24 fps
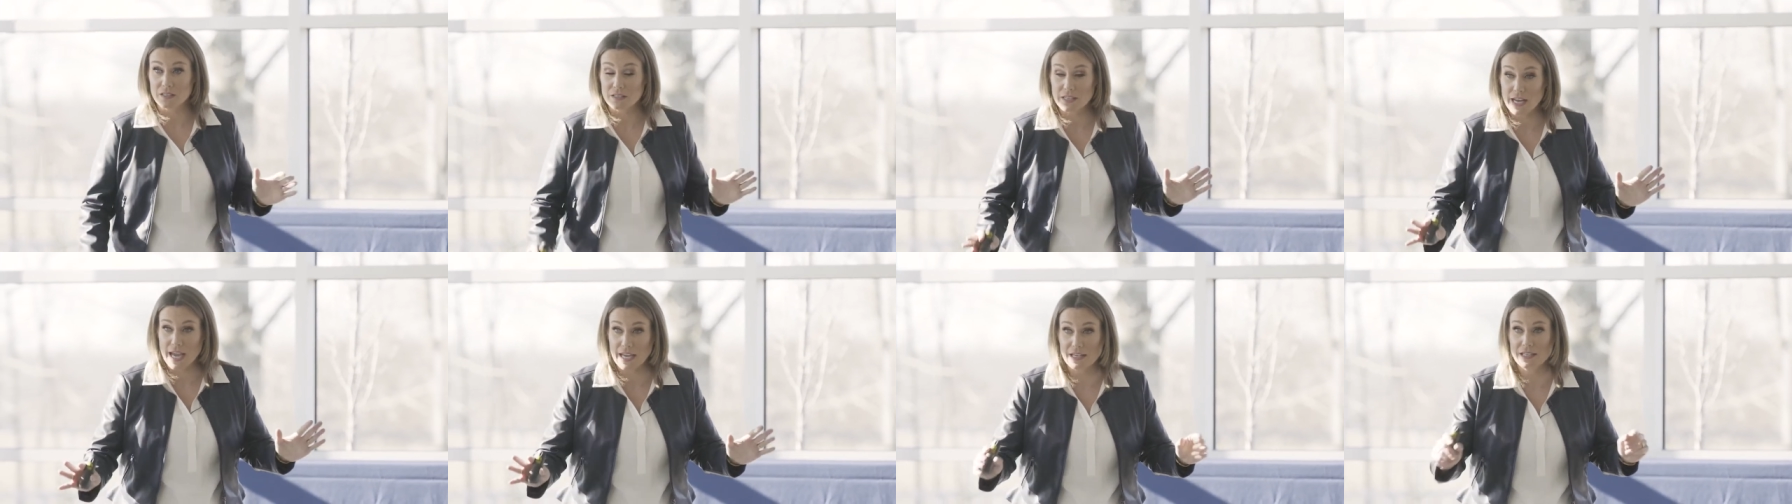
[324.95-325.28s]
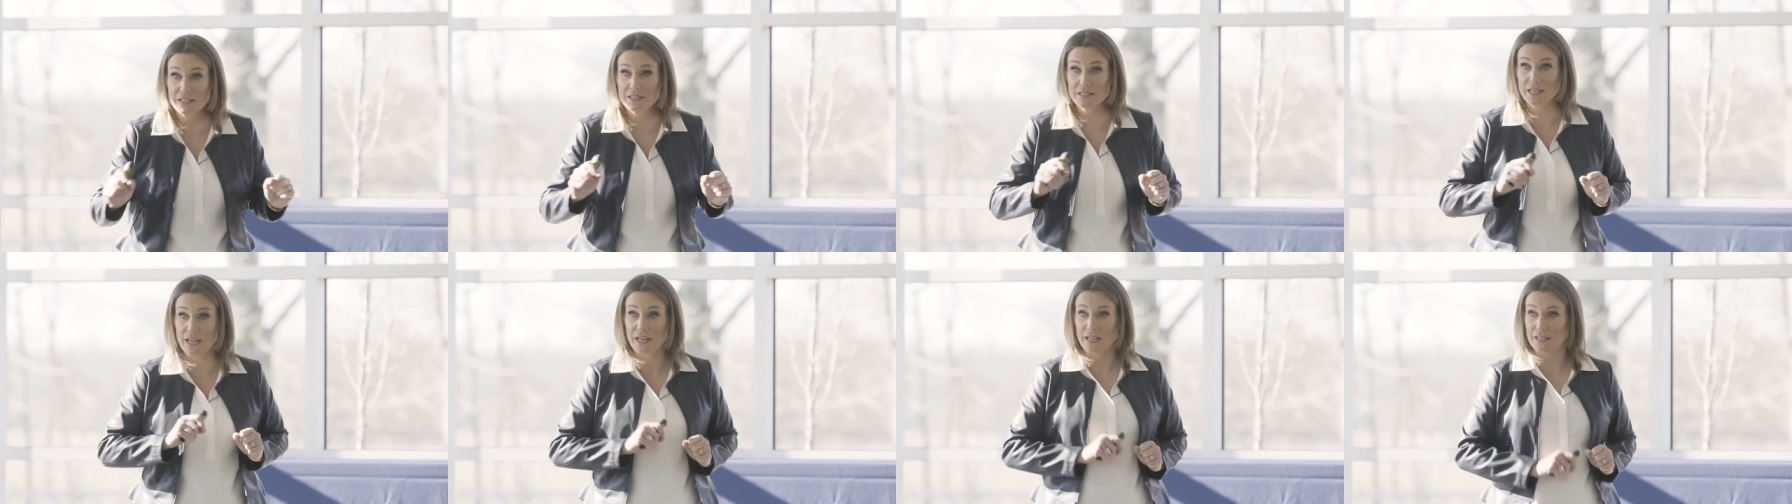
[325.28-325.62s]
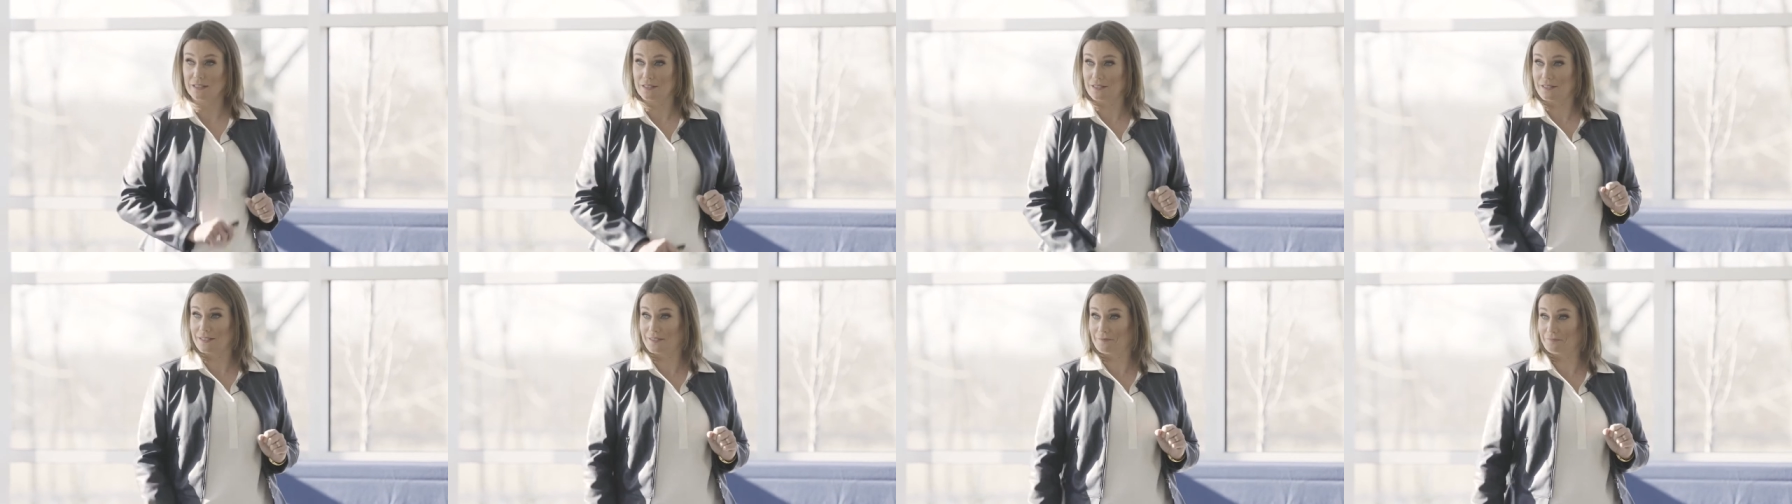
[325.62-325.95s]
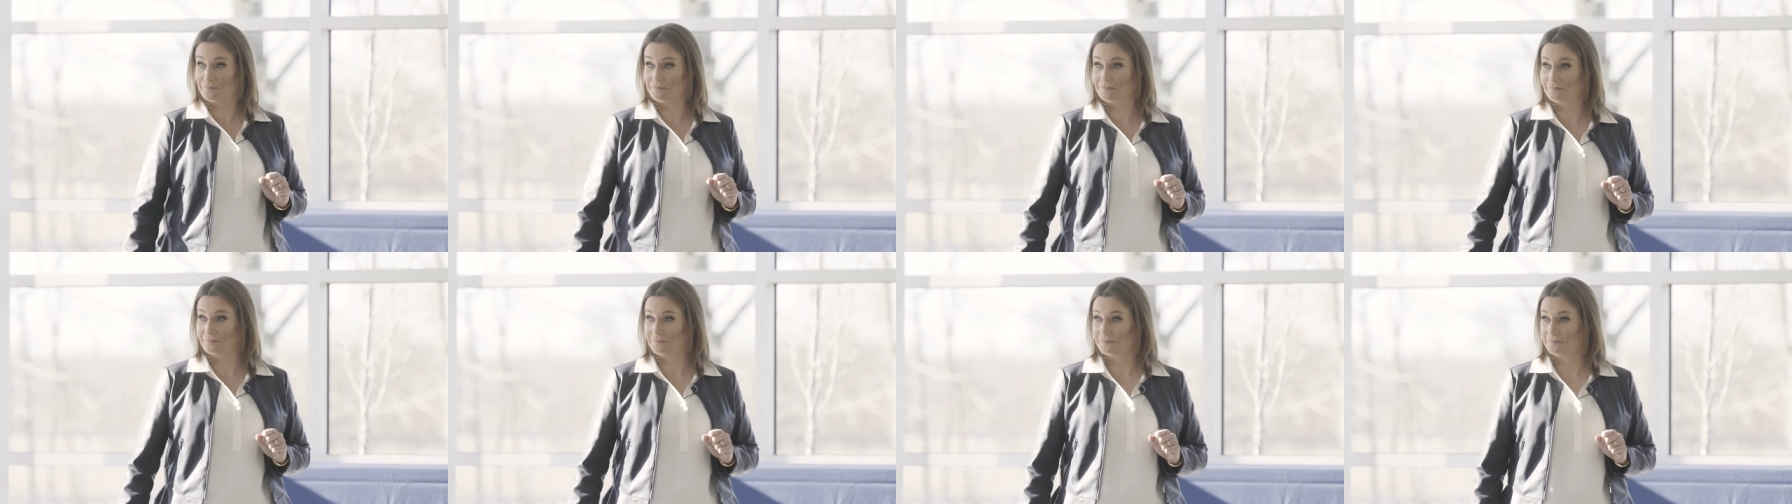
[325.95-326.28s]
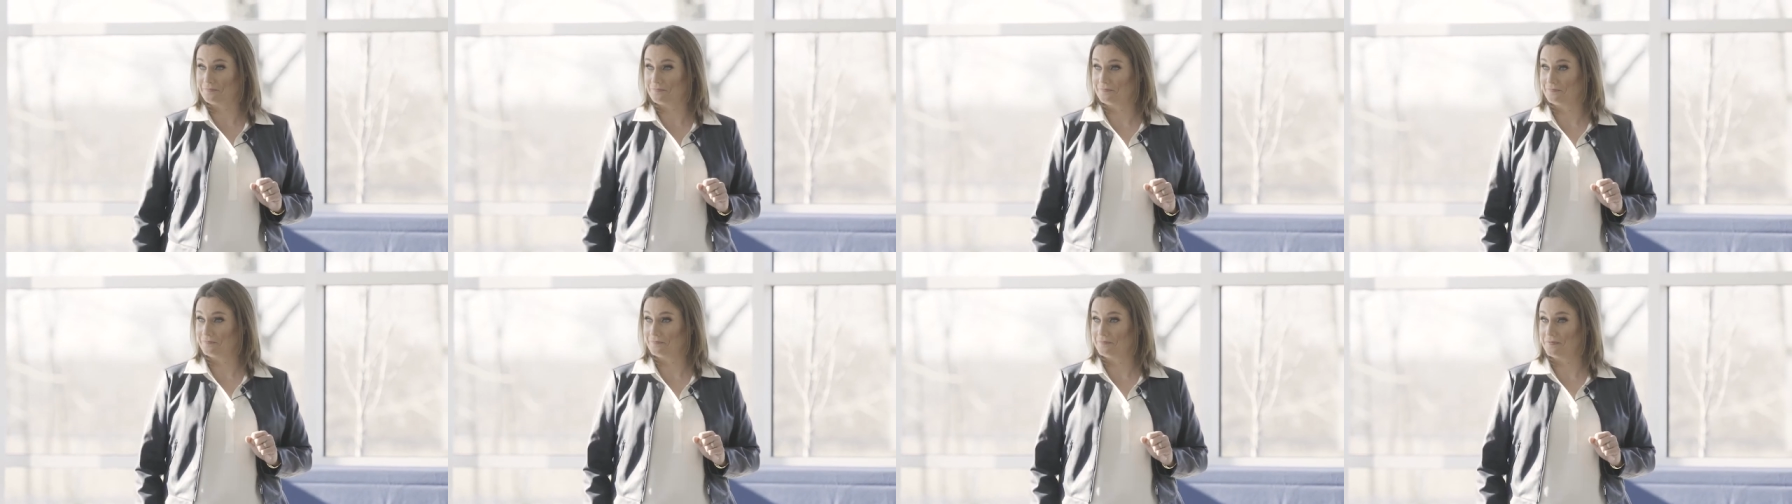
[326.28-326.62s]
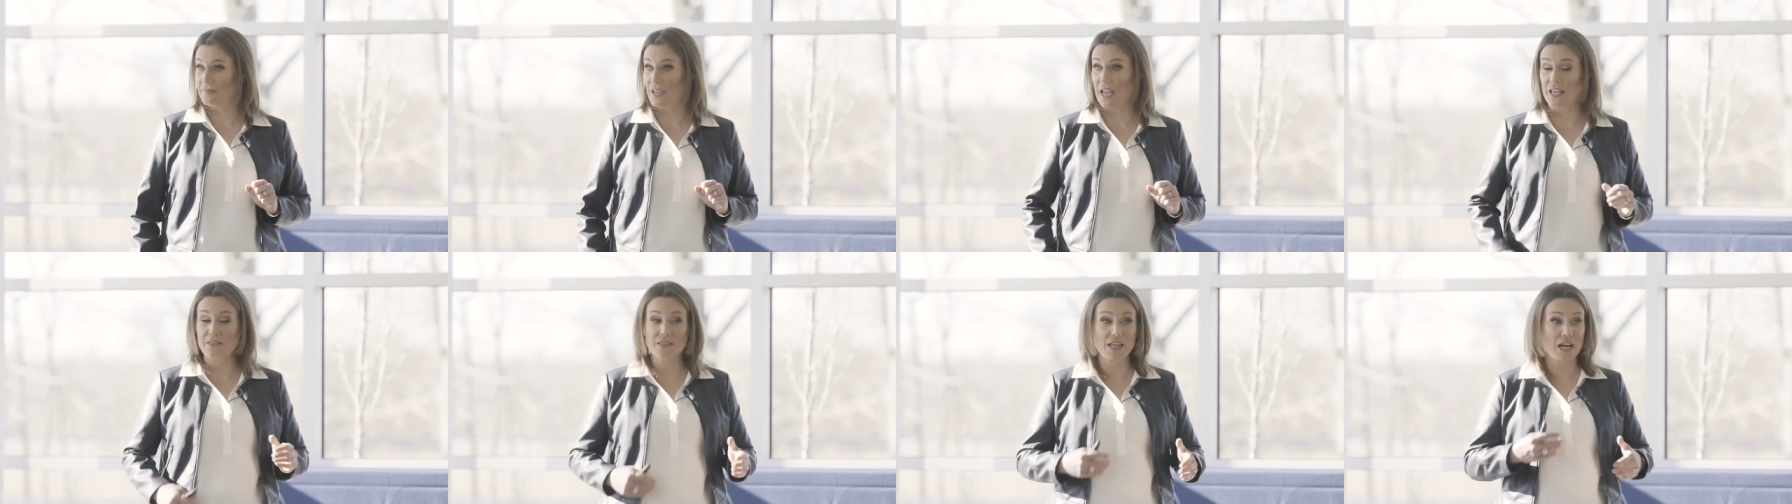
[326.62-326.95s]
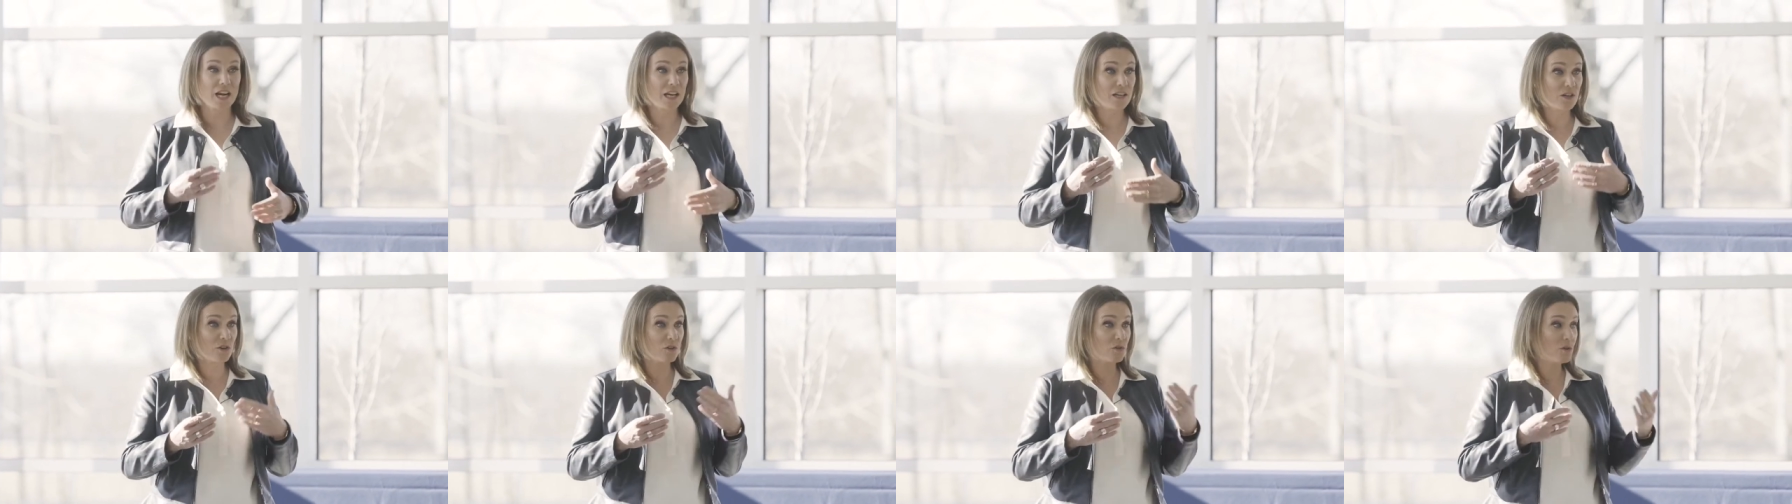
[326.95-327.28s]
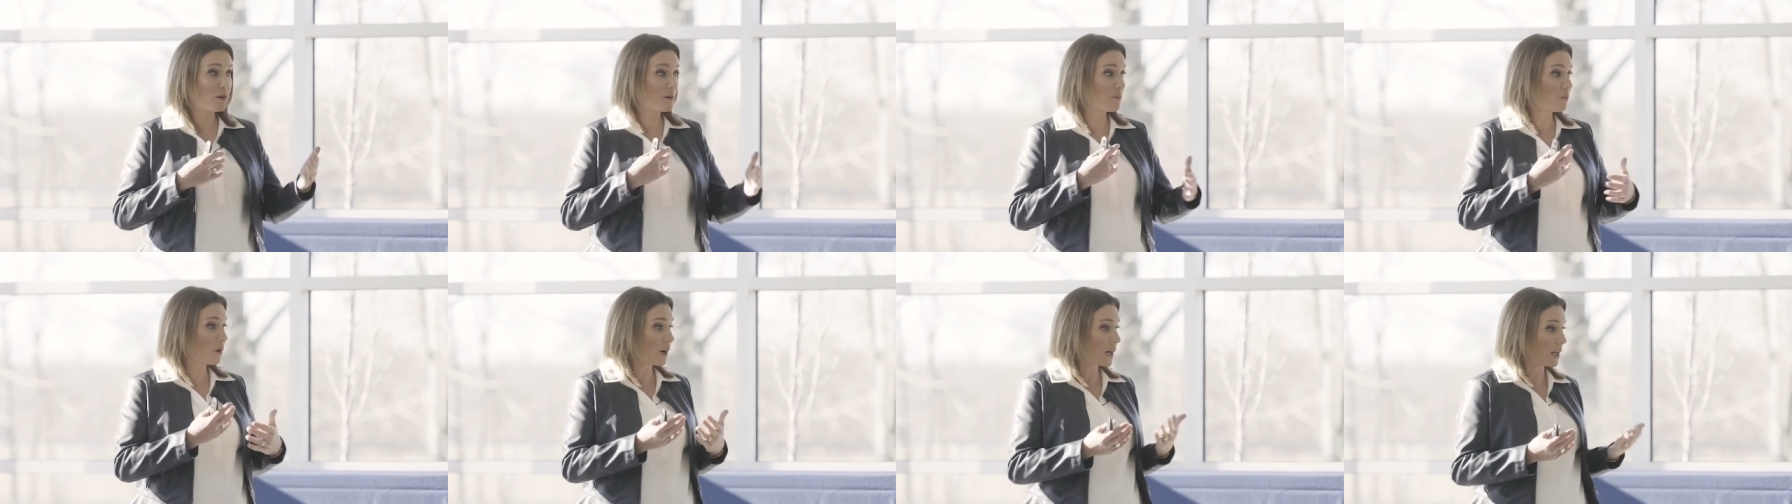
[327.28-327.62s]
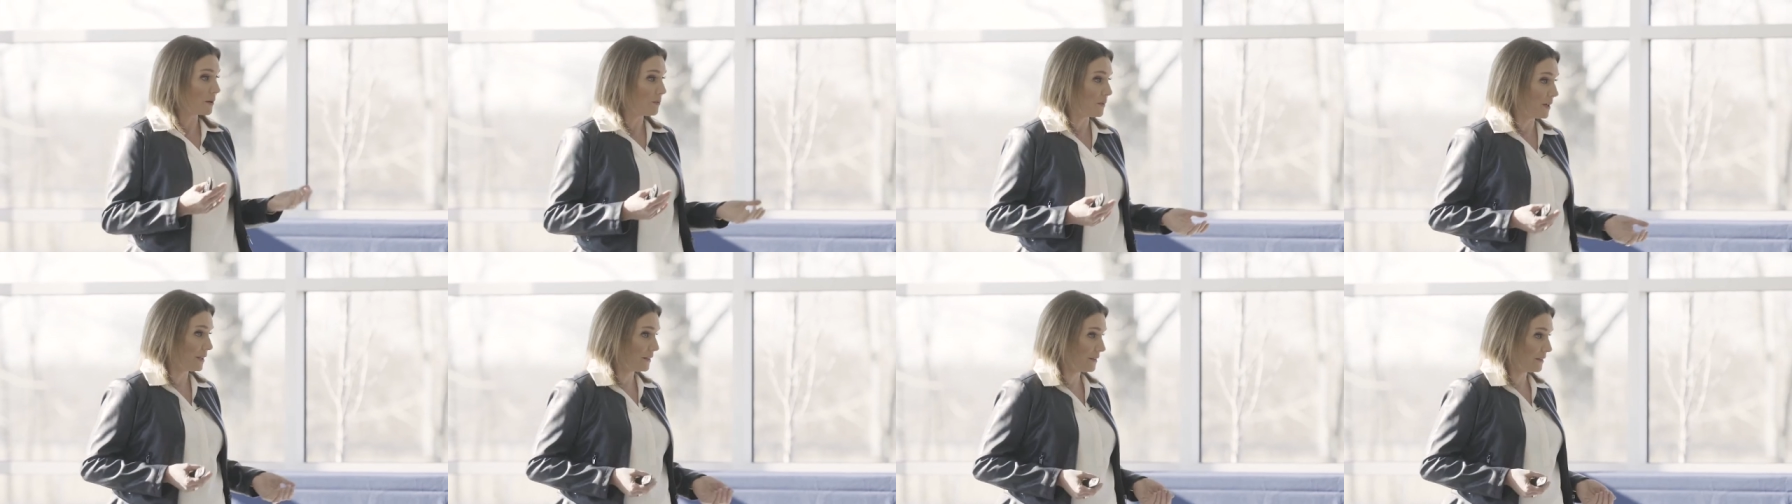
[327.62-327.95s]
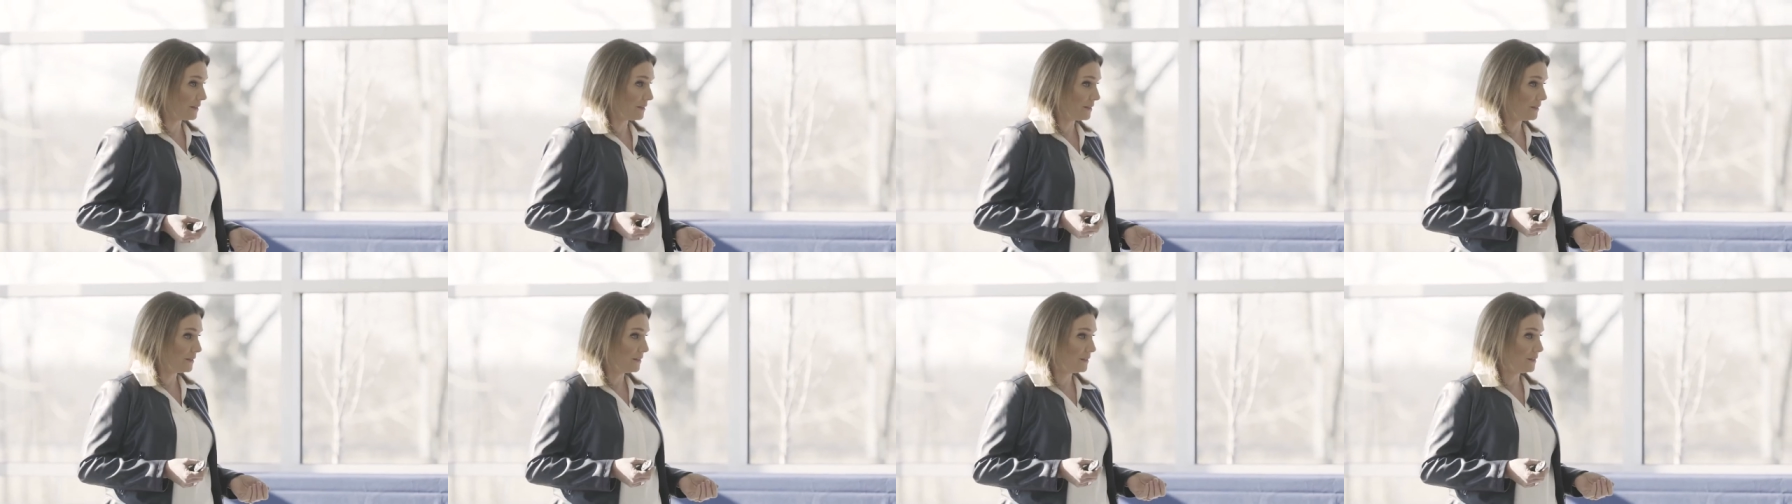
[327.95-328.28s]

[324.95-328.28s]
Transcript: 90 seconds. And then I know who I'm working with.